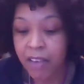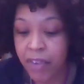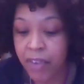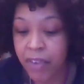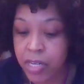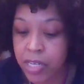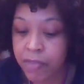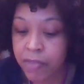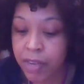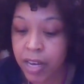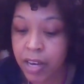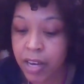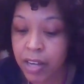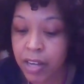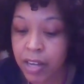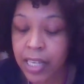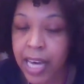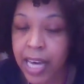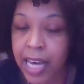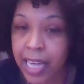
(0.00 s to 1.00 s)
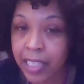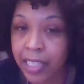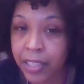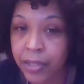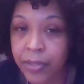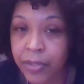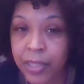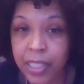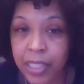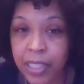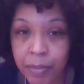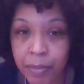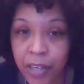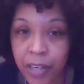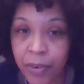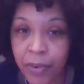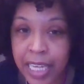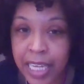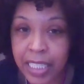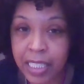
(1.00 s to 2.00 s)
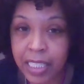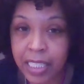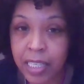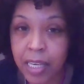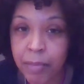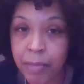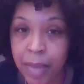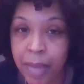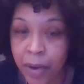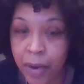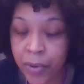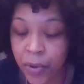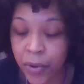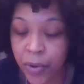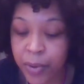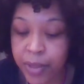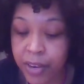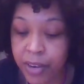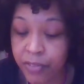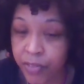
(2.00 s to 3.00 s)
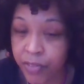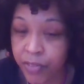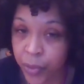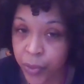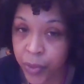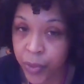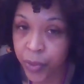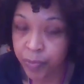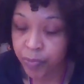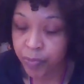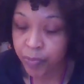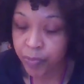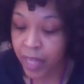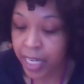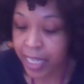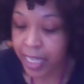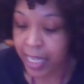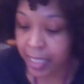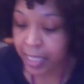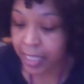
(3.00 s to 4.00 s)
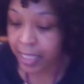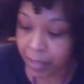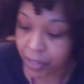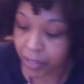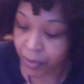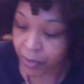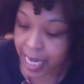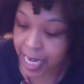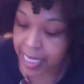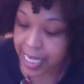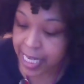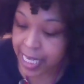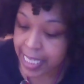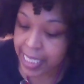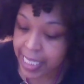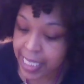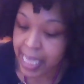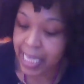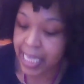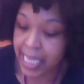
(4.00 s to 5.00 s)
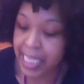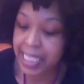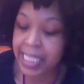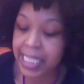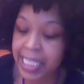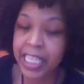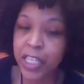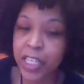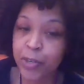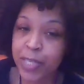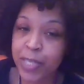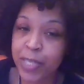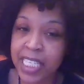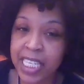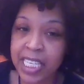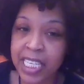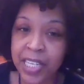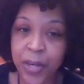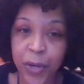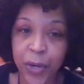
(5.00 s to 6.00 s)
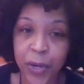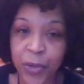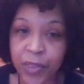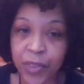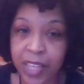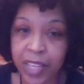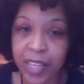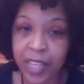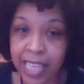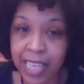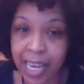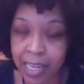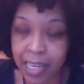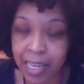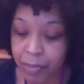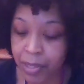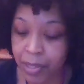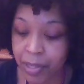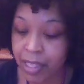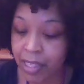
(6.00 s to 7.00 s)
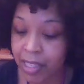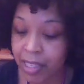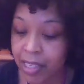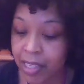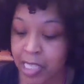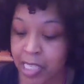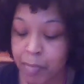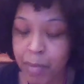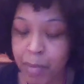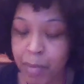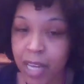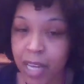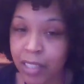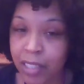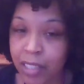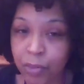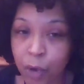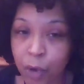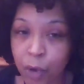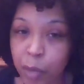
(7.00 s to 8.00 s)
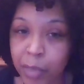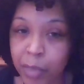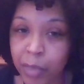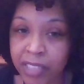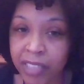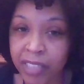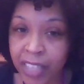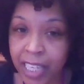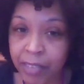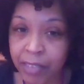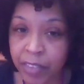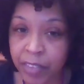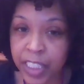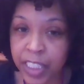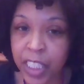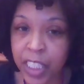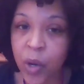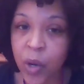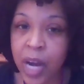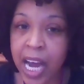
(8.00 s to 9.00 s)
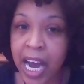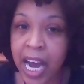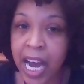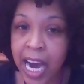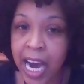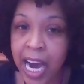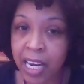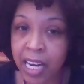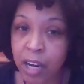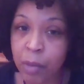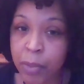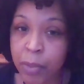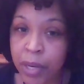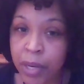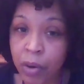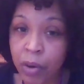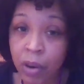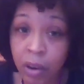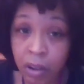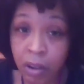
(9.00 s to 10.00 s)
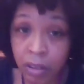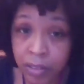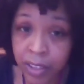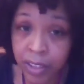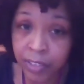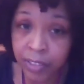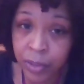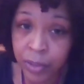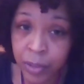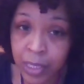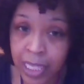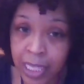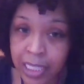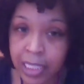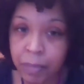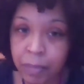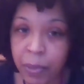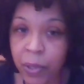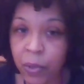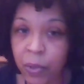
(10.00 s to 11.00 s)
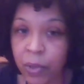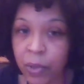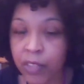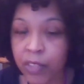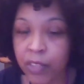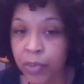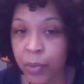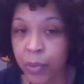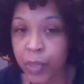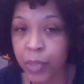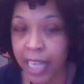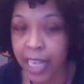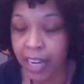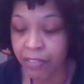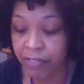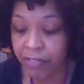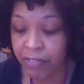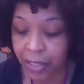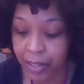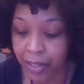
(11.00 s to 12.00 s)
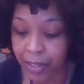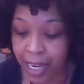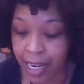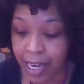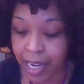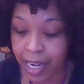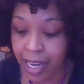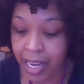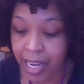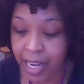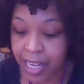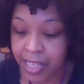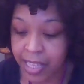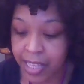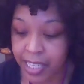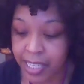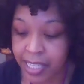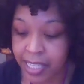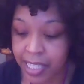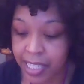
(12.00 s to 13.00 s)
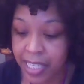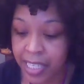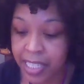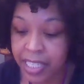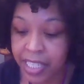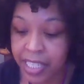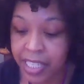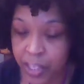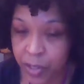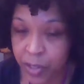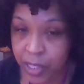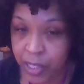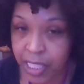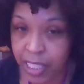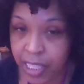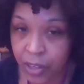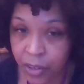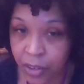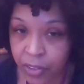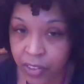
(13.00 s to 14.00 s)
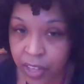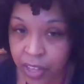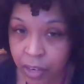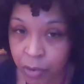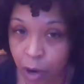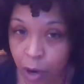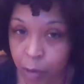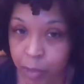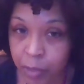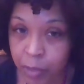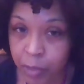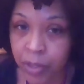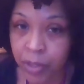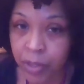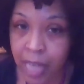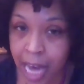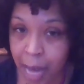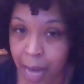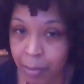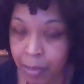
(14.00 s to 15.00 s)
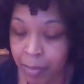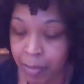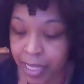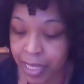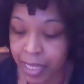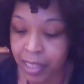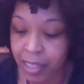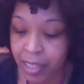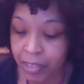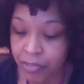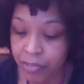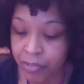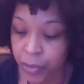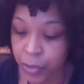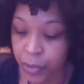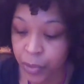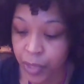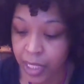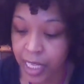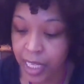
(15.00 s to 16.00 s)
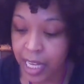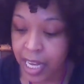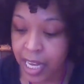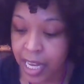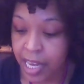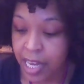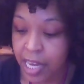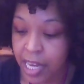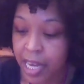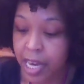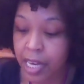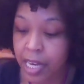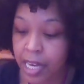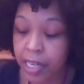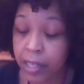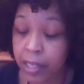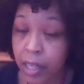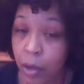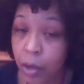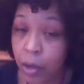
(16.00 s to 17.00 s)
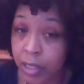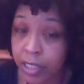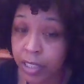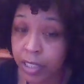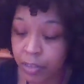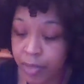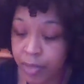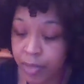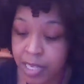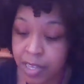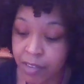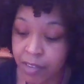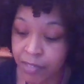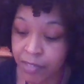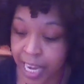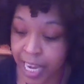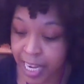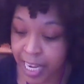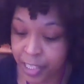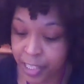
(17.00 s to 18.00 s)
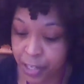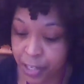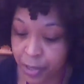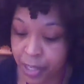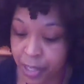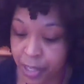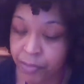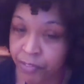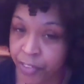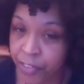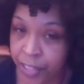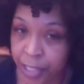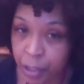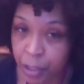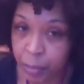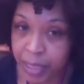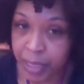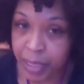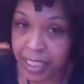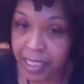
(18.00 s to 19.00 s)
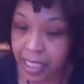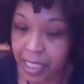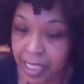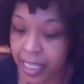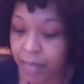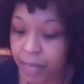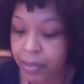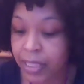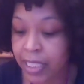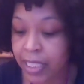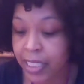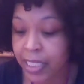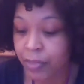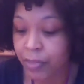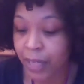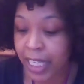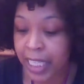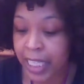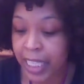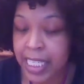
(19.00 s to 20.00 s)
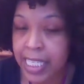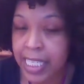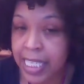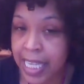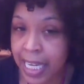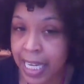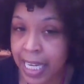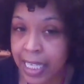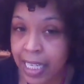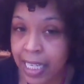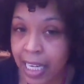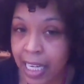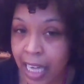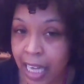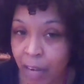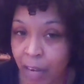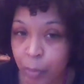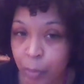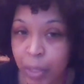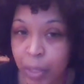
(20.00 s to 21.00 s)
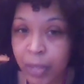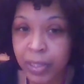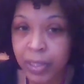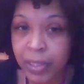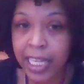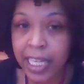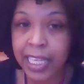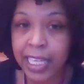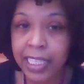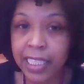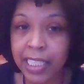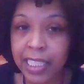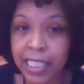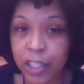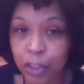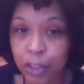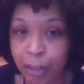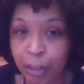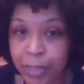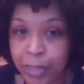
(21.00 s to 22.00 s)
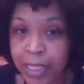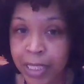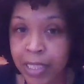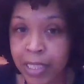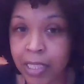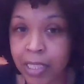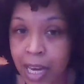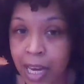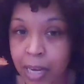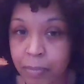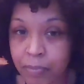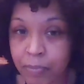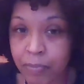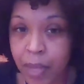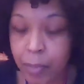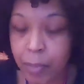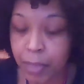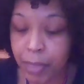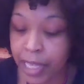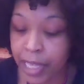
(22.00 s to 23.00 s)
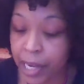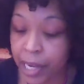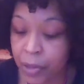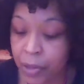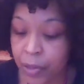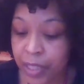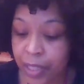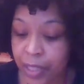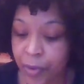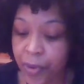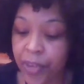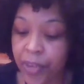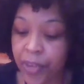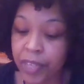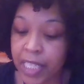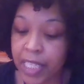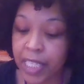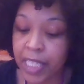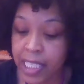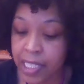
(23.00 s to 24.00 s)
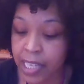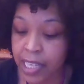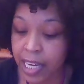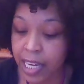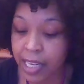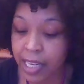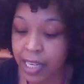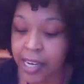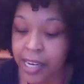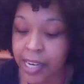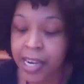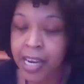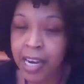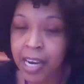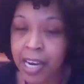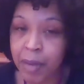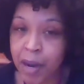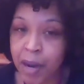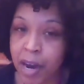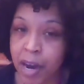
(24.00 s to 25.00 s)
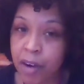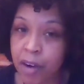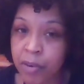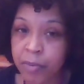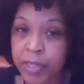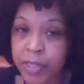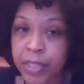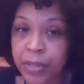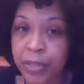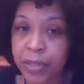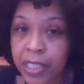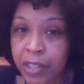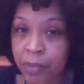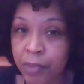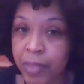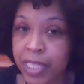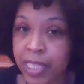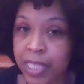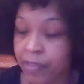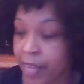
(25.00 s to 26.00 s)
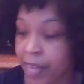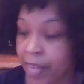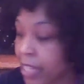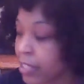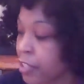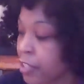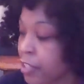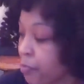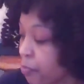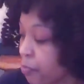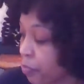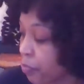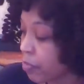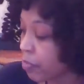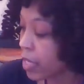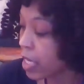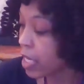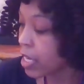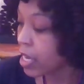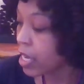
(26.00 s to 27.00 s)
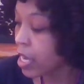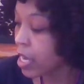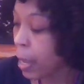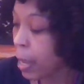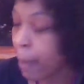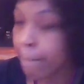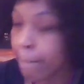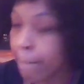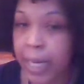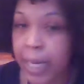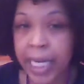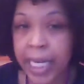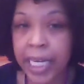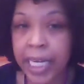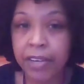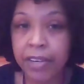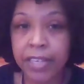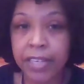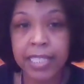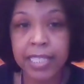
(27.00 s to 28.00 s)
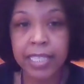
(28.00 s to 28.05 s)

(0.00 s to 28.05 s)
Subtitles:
First of all, I use lemongrass powder on their food. Now, lemongrass has like a citrusy, earthy type smell and aroma and flavor. So I don't put it on all of their foods. I just put it on the food that I feel that this citrusy, earthy aroma will complement the food. And it lowers your risk of cancer, even for humans. And there was an Israeli study done. I will post that in the description below so you can read the study about how it reduces your risk of cancer. But here